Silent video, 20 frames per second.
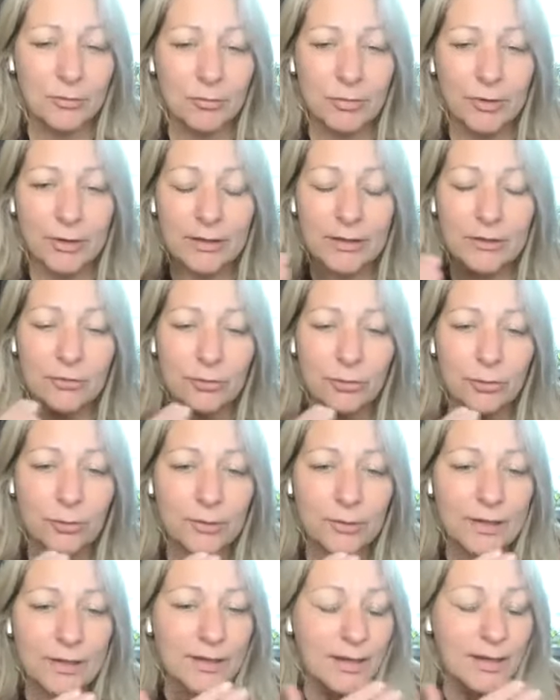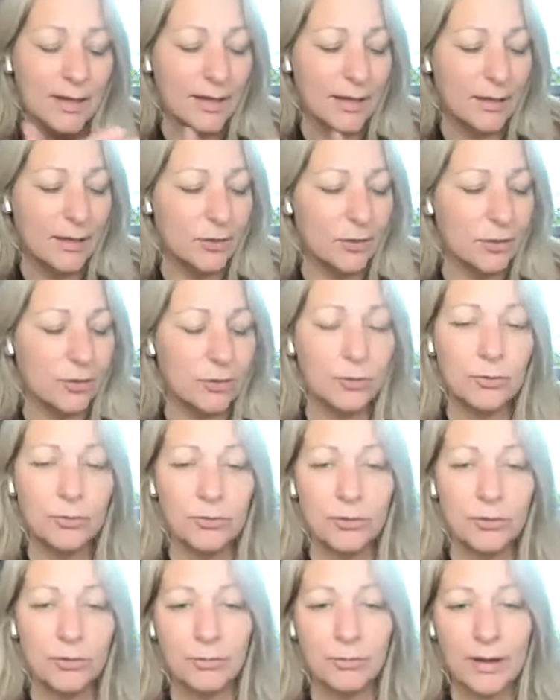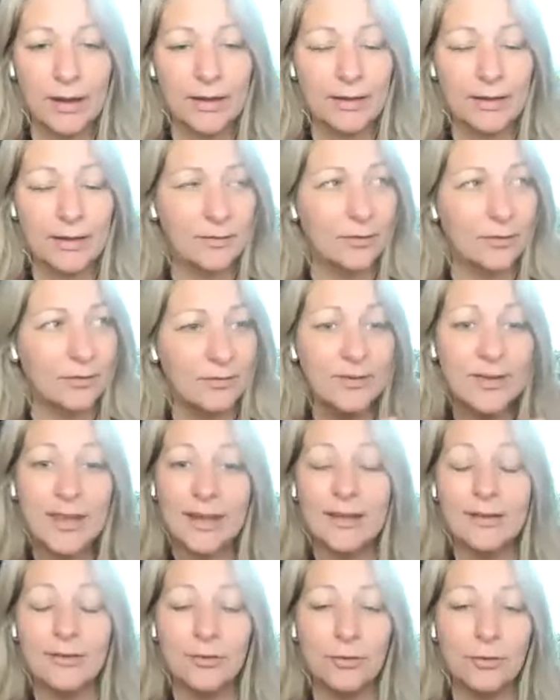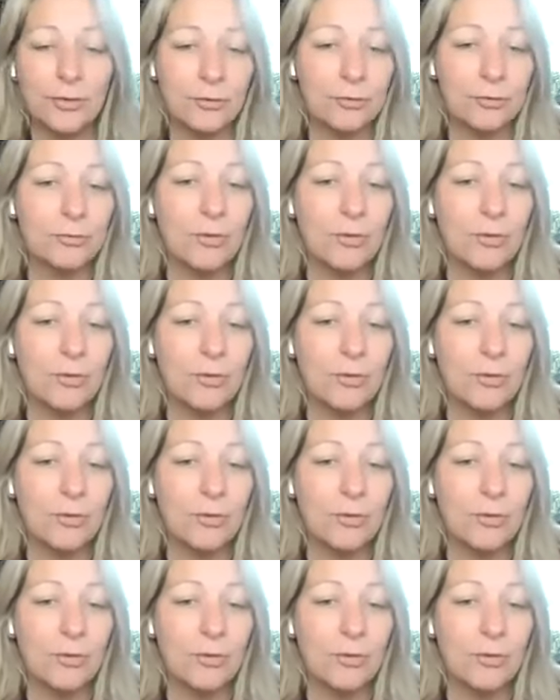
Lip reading: really truly get into the